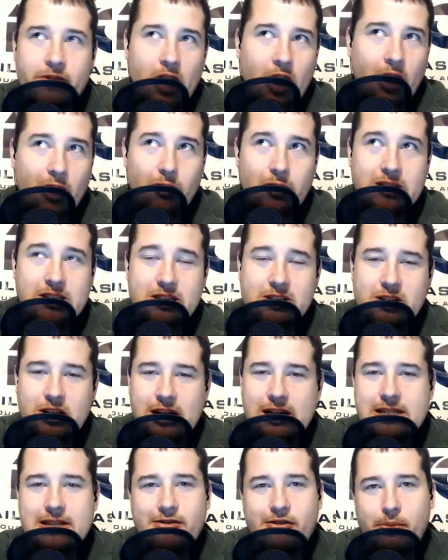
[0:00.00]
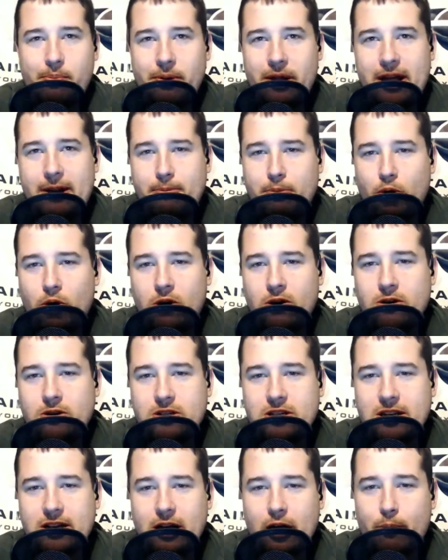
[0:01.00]
always a chance of a Blake
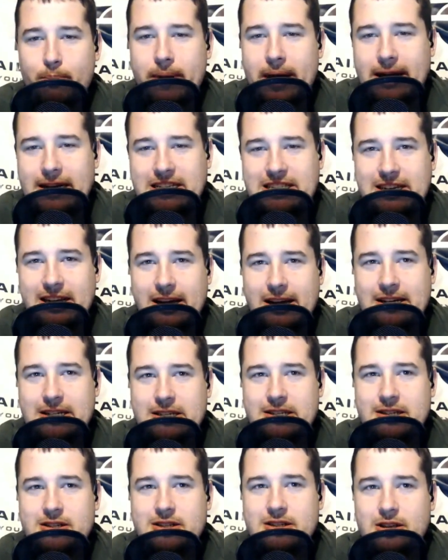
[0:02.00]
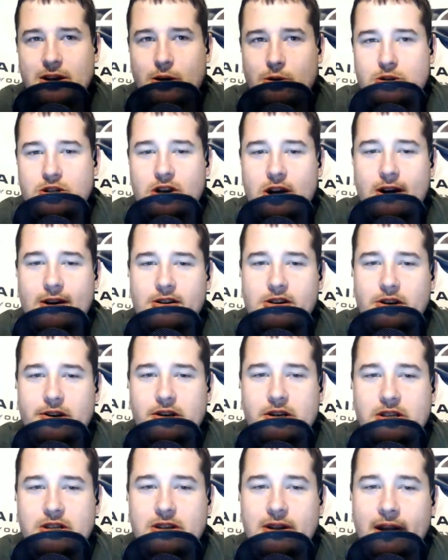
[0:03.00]
Bortles, you know, pick six. So
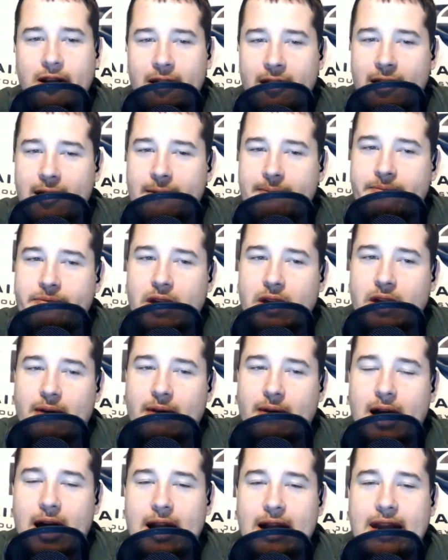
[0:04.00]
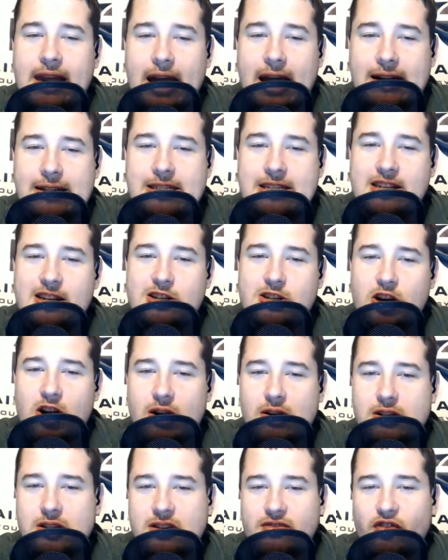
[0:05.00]
Chargers. I'm not against the
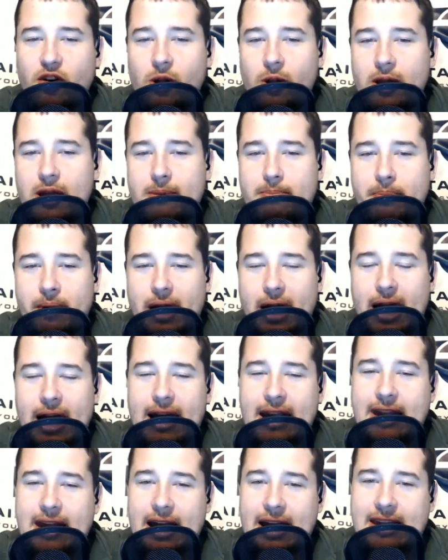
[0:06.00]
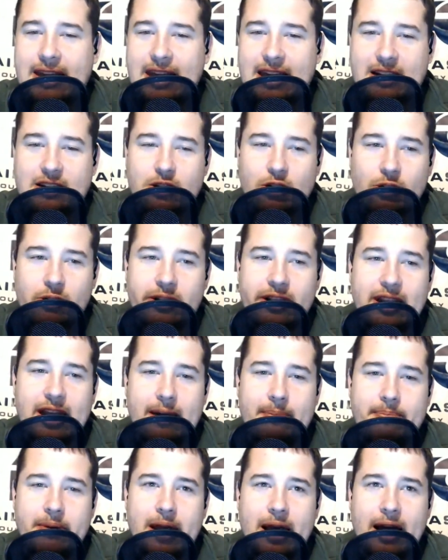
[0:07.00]
Chargers fully, but I, I can't totally
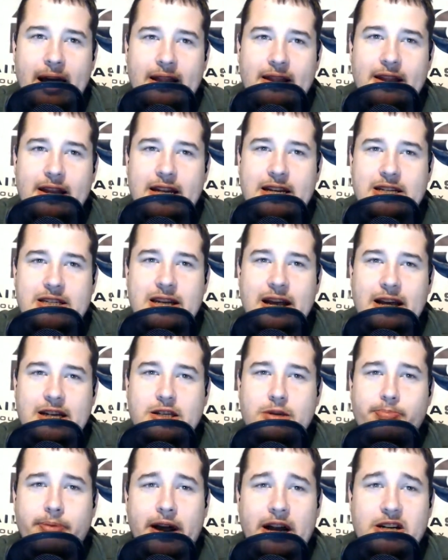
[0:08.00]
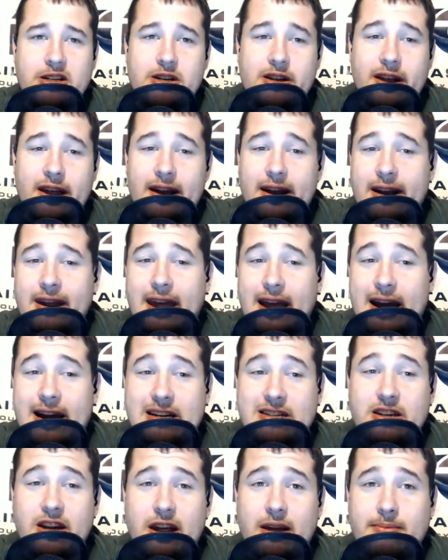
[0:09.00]
get behind these, especially in a
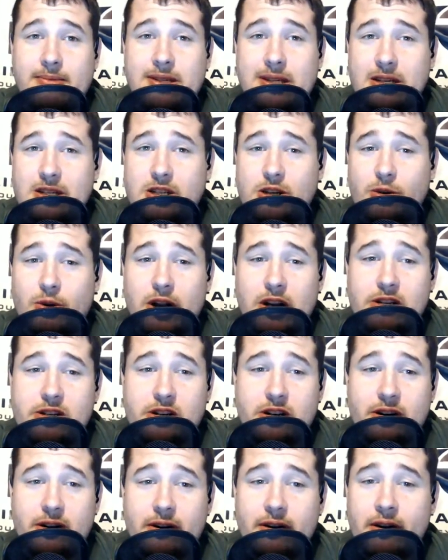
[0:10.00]
cash game situation.